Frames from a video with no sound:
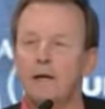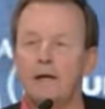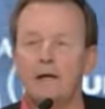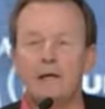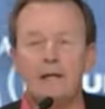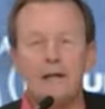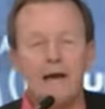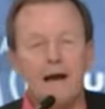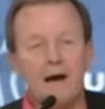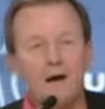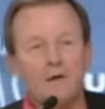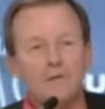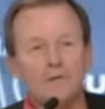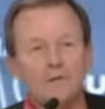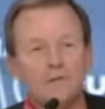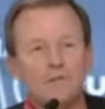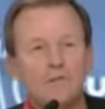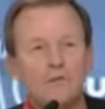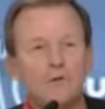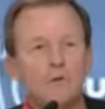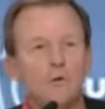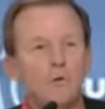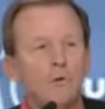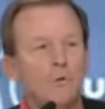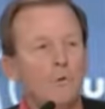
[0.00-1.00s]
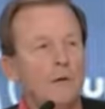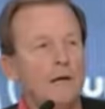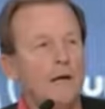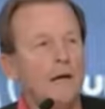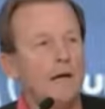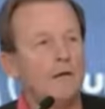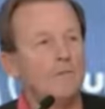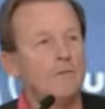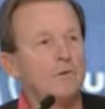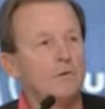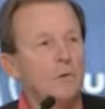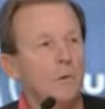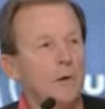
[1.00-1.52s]
and out of school, we
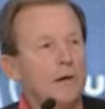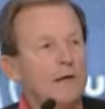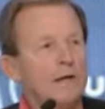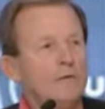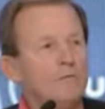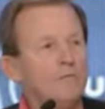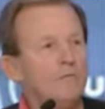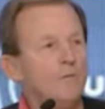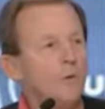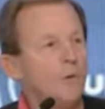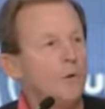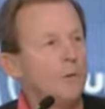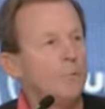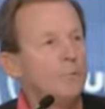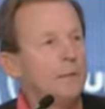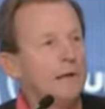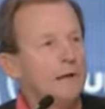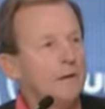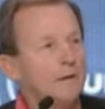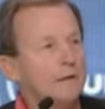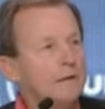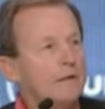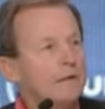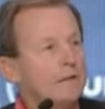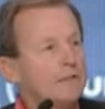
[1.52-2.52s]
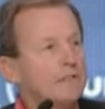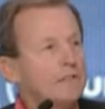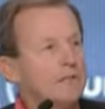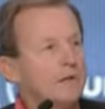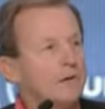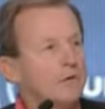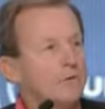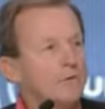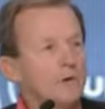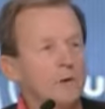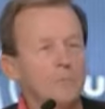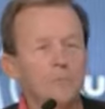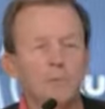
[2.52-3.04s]
have 24 million
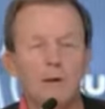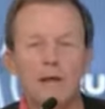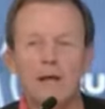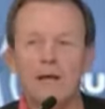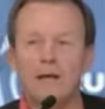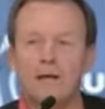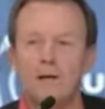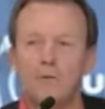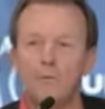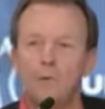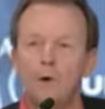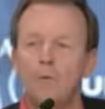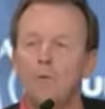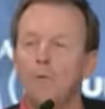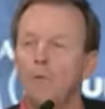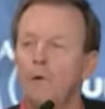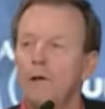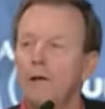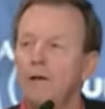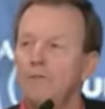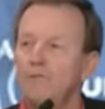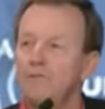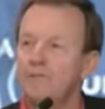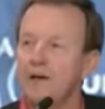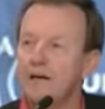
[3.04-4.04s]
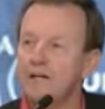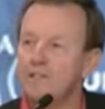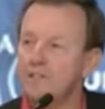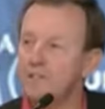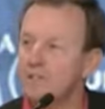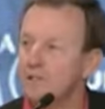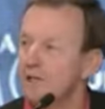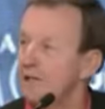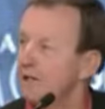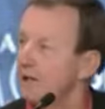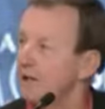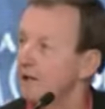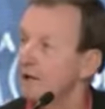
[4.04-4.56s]
children playing in what we
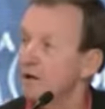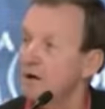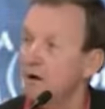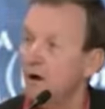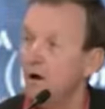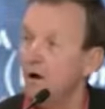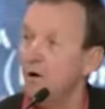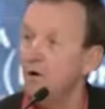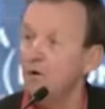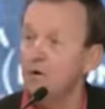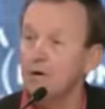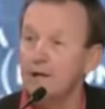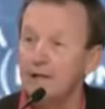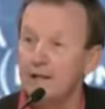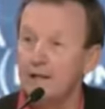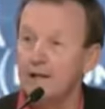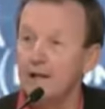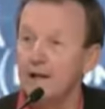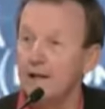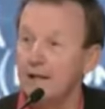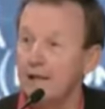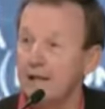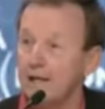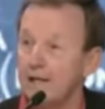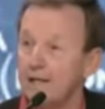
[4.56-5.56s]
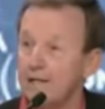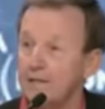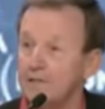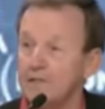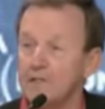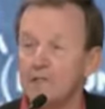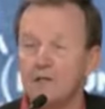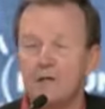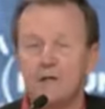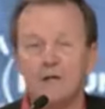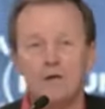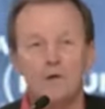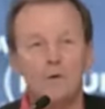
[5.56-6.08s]
affectionately call little
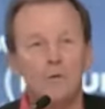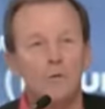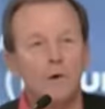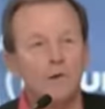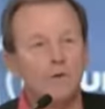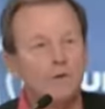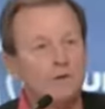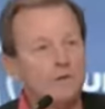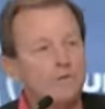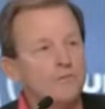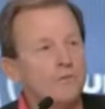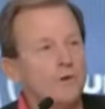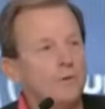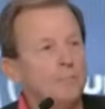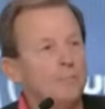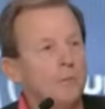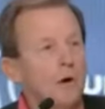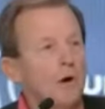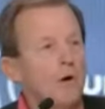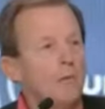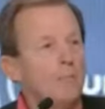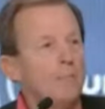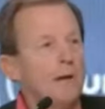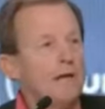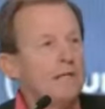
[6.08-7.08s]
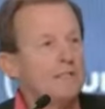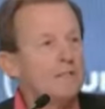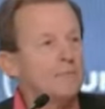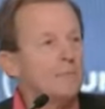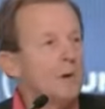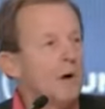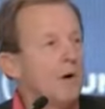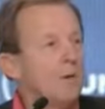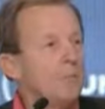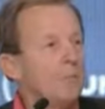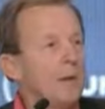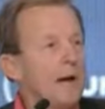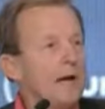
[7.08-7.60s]
leagues. Whether it's football,
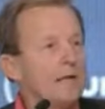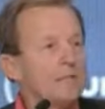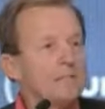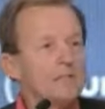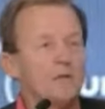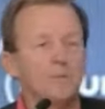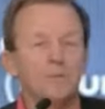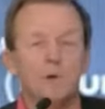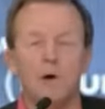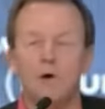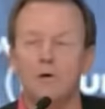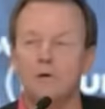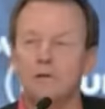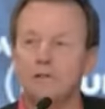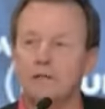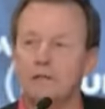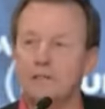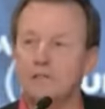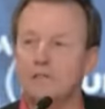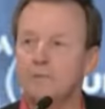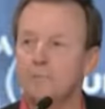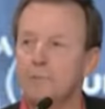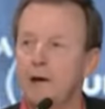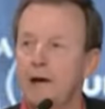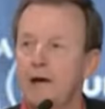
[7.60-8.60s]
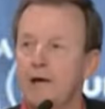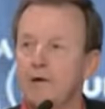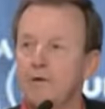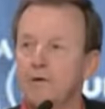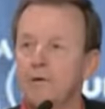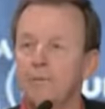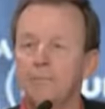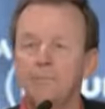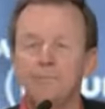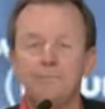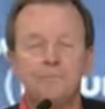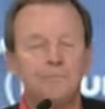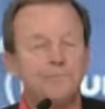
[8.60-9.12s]
baseball, basketball, it doesn't
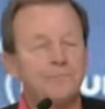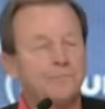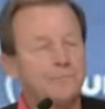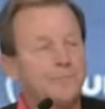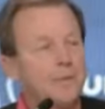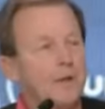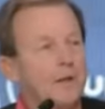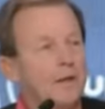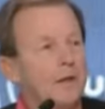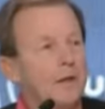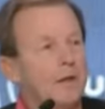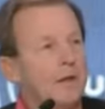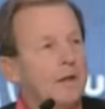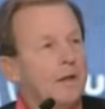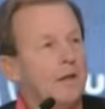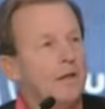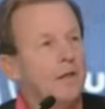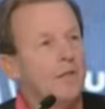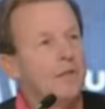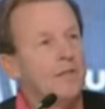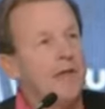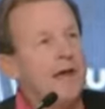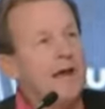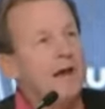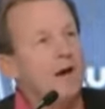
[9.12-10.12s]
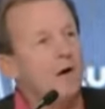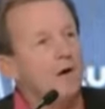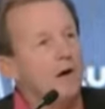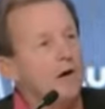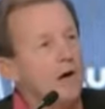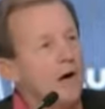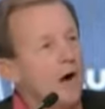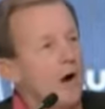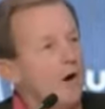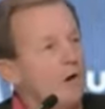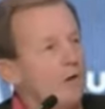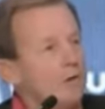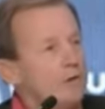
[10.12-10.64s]
matter. They are
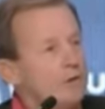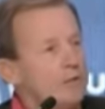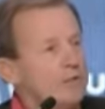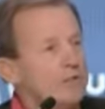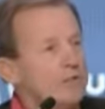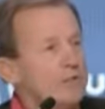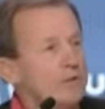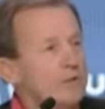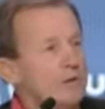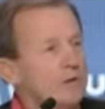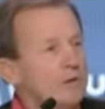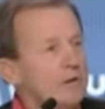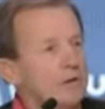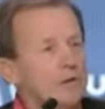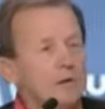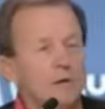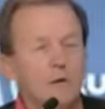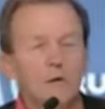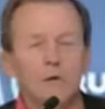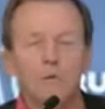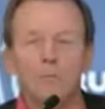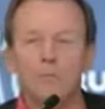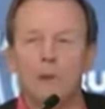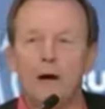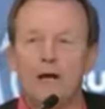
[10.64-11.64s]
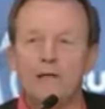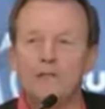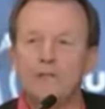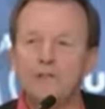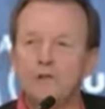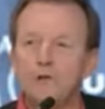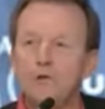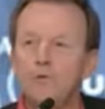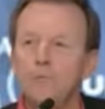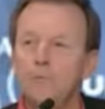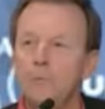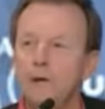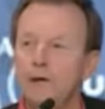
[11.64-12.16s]
coached by
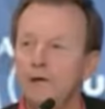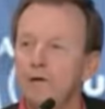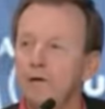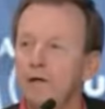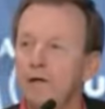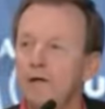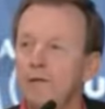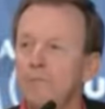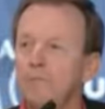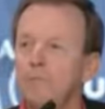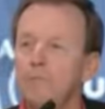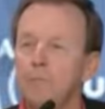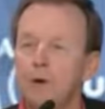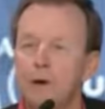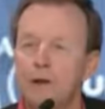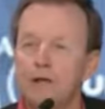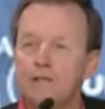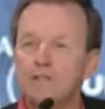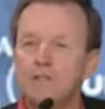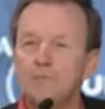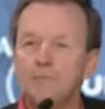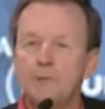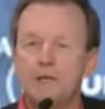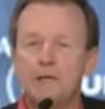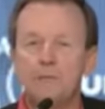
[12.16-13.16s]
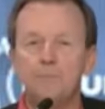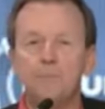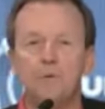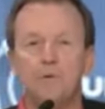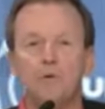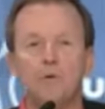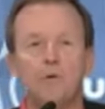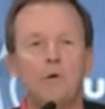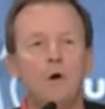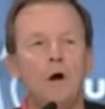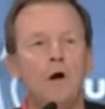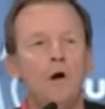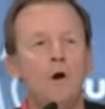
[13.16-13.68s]
2 million plus
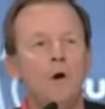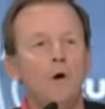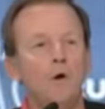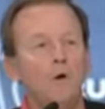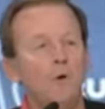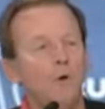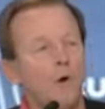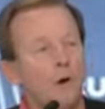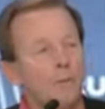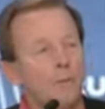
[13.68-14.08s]
people who